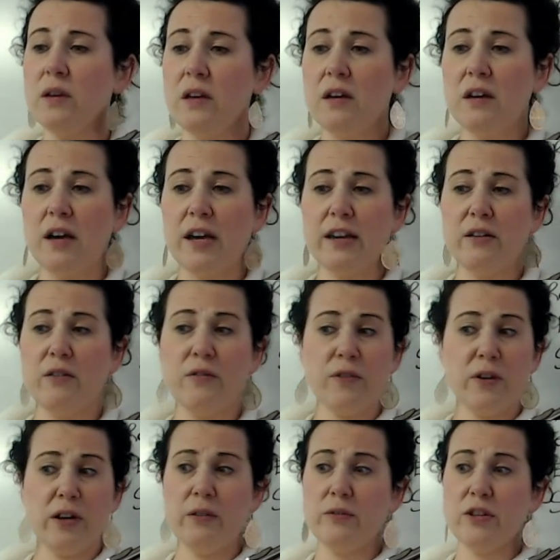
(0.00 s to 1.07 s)
I know for
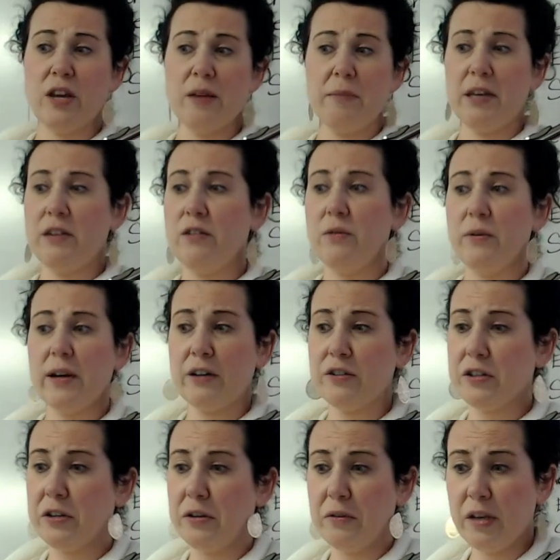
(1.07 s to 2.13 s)
you, Jamin, you
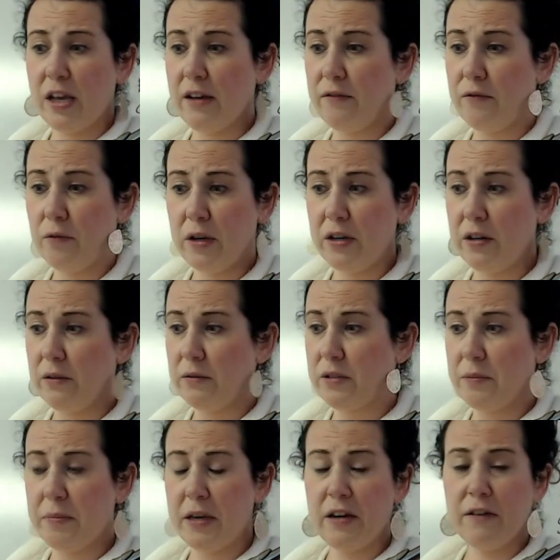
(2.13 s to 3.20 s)
actually only have 1 note to
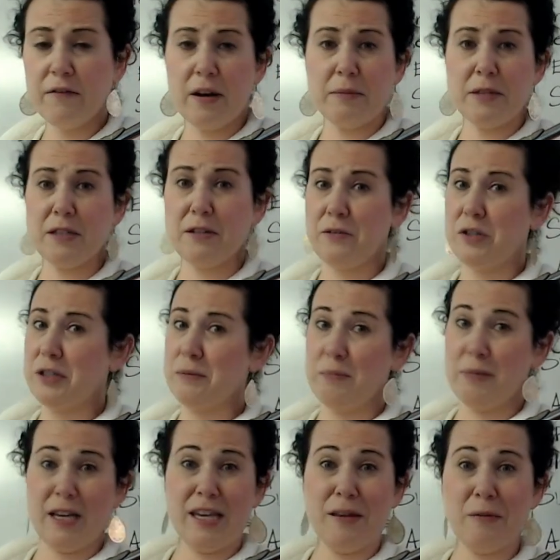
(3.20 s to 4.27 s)
pick from, so just
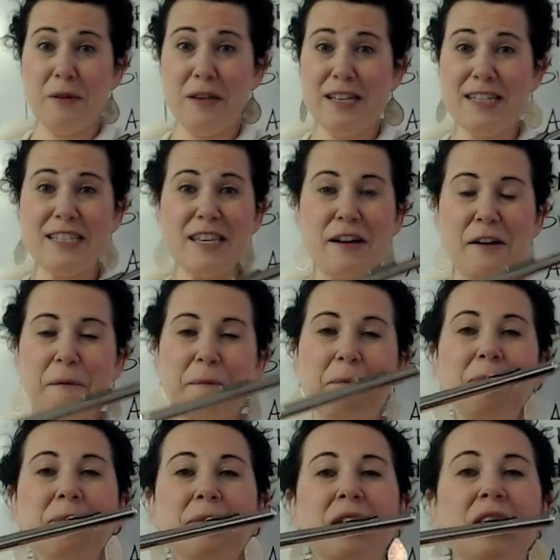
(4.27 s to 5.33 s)
play the one that's there.
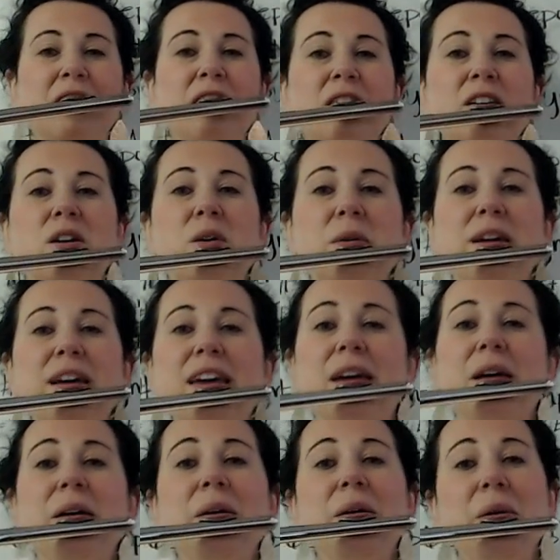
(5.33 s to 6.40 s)

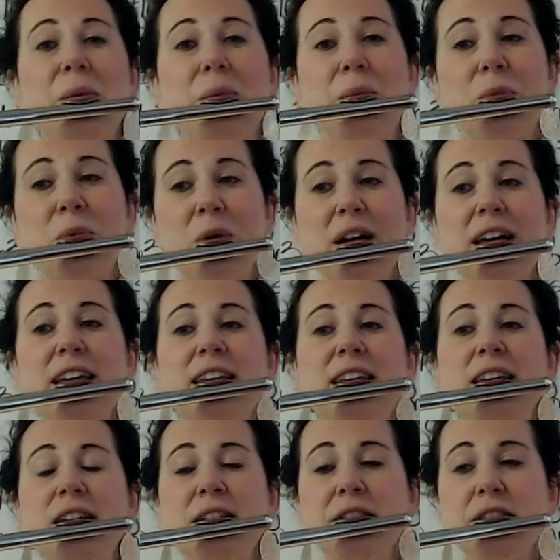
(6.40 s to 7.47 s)
Okay, 1,
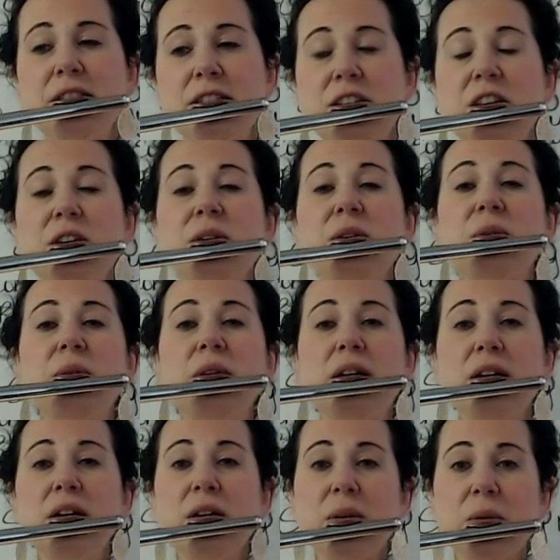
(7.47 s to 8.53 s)
2,
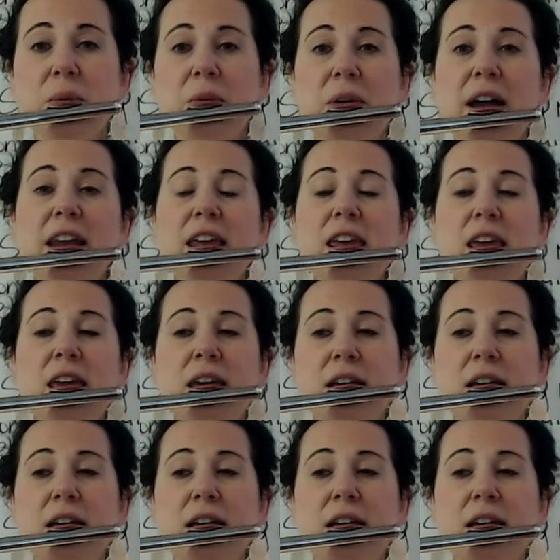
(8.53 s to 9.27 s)
ready.